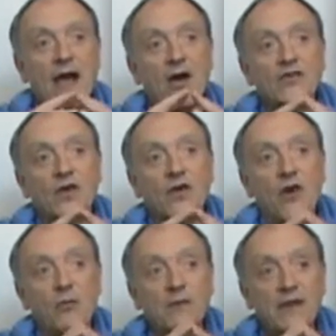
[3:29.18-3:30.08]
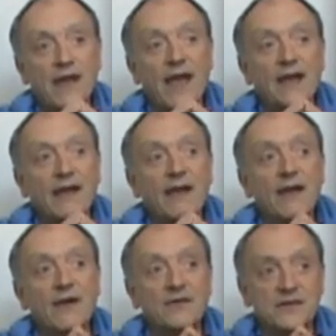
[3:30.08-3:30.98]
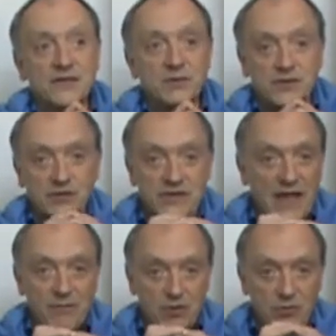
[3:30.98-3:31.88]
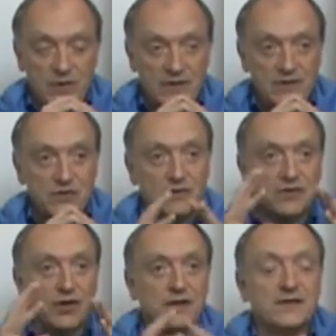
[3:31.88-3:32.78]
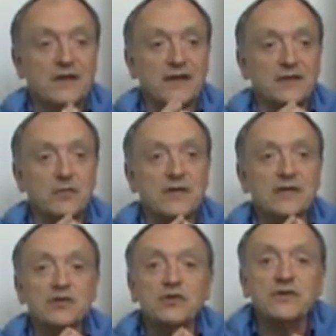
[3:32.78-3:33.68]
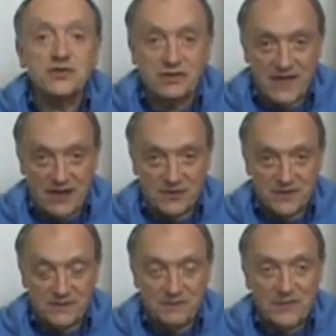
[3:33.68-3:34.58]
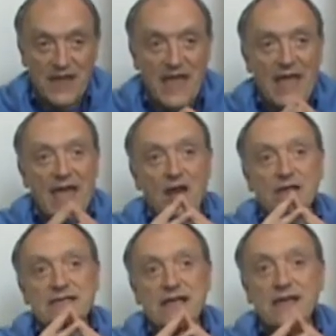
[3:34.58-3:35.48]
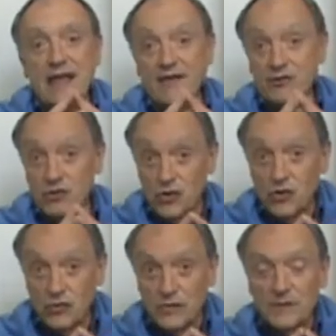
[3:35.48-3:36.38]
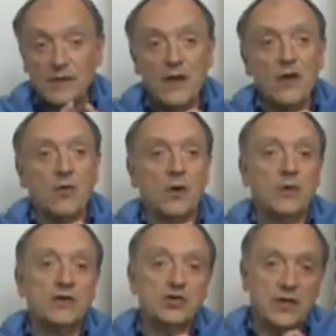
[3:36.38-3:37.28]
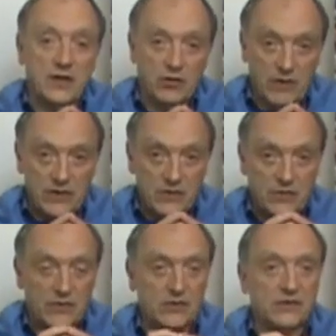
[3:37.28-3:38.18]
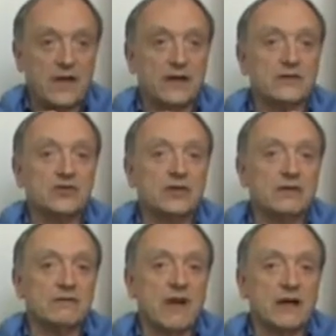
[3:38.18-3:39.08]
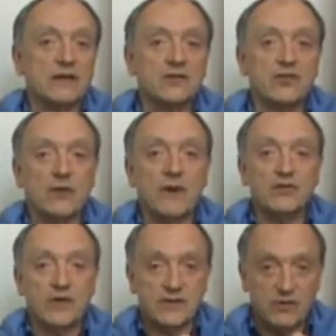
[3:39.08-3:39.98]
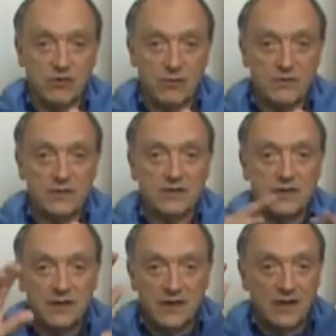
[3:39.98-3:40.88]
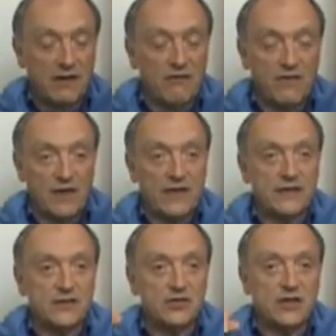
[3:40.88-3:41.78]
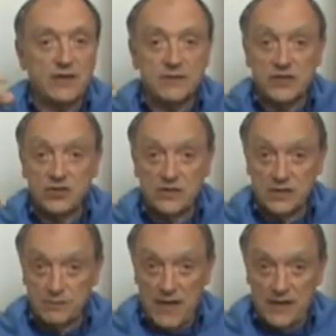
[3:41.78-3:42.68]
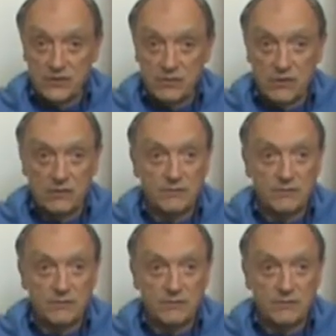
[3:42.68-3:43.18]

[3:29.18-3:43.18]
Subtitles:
Also, opening night, since it was her debut, we didn't do the Tosca, we didn't do the surtitles. And on Sunday afternoon, where she had agreed to do the surtitles, she knocked on the door of my dressing room, and I'll never forget this. She comes in and she says, Maestro,